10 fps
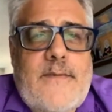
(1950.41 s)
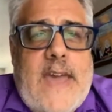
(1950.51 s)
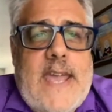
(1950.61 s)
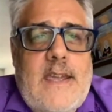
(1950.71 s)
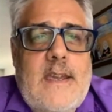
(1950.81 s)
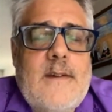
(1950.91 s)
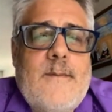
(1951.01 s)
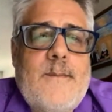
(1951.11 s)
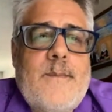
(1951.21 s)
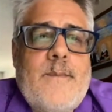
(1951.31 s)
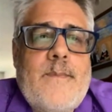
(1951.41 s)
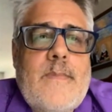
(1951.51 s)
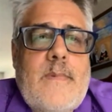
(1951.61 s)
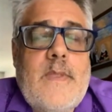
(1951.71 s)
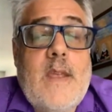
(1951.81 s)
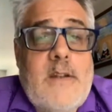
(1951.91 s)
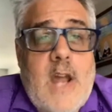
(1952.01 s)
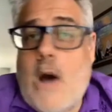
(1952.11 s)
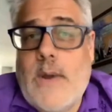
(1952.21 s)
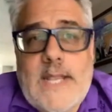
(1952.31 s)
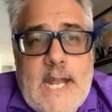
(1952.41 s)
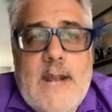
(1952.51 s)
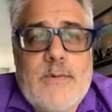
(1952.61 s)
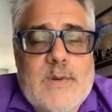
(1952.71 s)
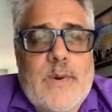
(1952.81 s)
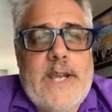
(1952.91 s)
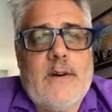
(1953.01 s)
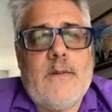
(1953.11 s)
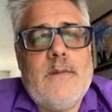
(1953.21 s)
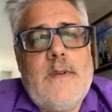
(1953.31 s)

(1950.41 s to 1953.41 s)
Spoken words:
fake, knowing that it was real.